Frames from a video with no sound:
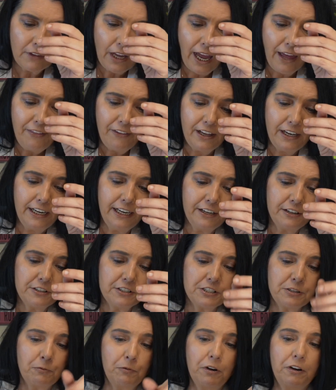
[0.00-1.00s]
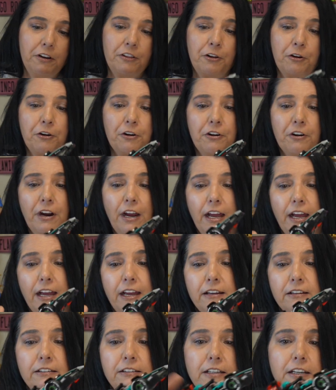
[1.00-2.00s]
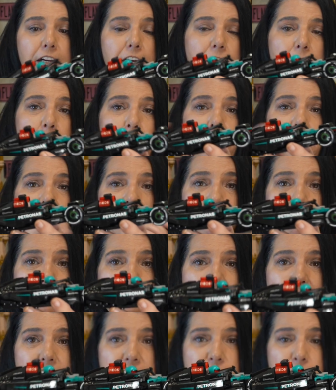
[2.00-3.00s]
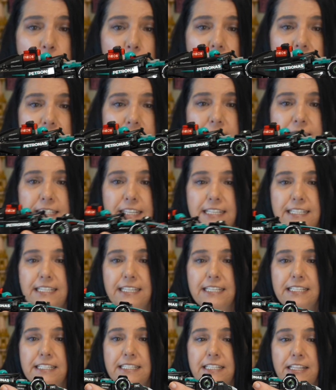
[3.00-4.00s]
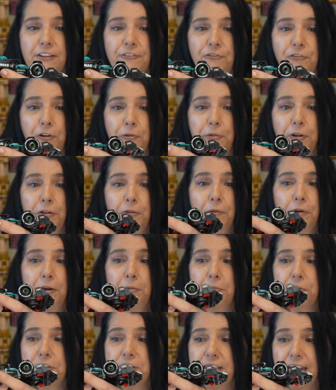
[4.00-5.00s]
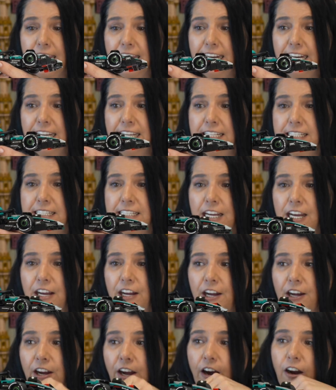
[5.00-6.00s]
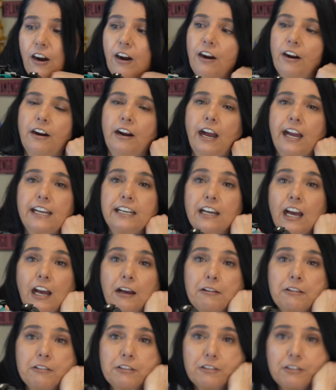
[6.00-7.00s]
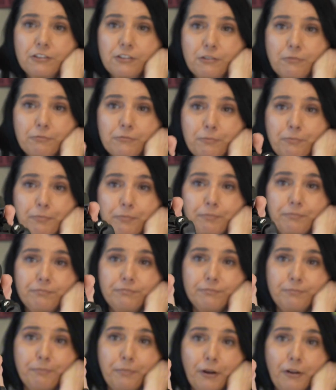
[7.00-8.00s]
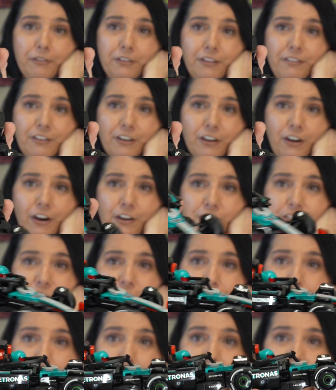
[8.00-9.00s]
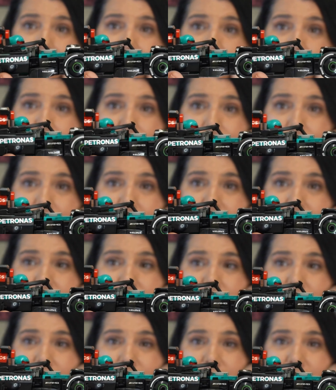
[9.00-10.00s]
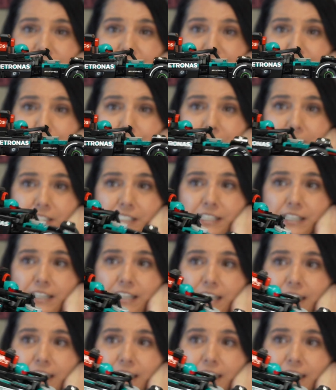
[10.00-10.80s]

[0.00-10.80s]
And then here's one of their medium-sized ones. This is the Formula One Mercedes car. I got both of the cars that are my favorite teams.